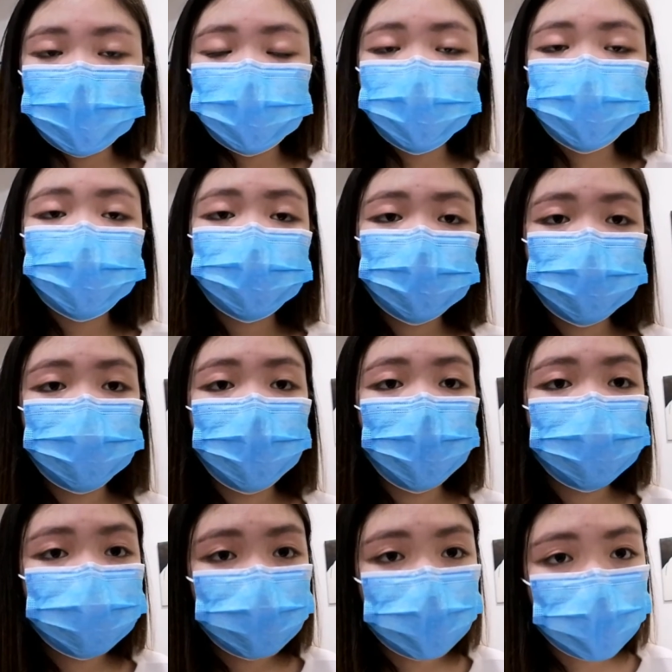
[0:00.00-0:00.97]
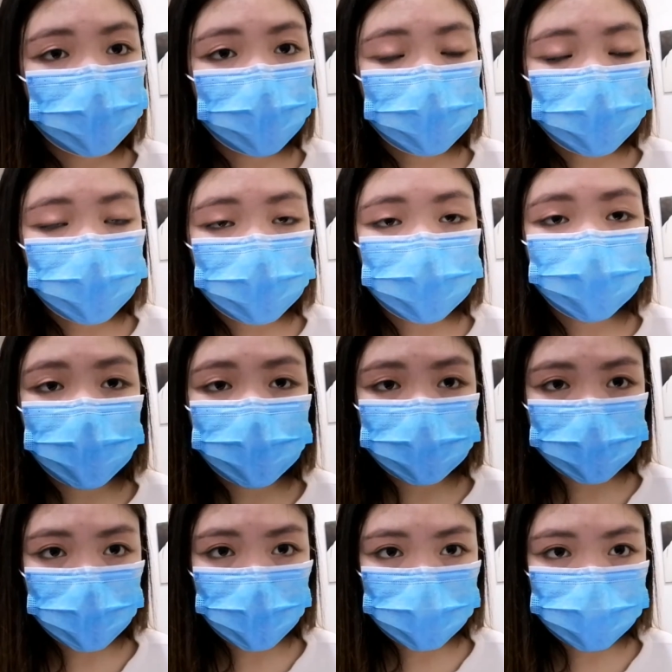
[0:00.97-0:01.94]
So remember, in
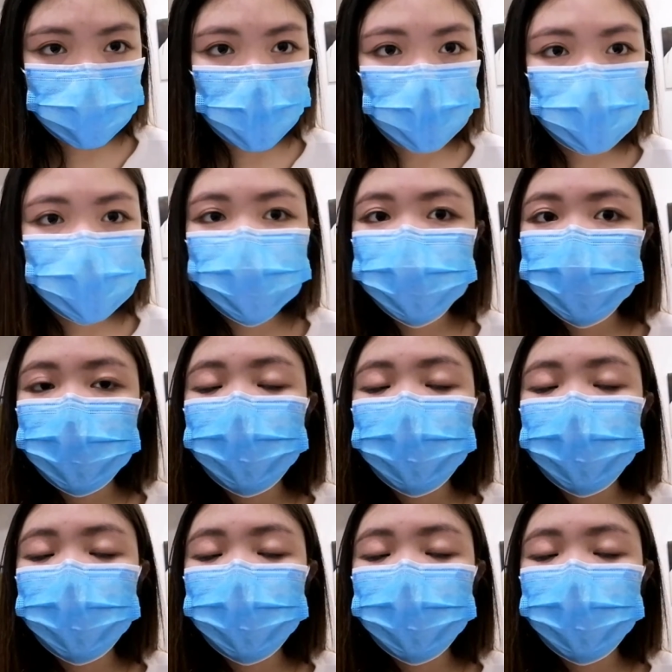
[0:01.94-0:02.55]
wearing a mask,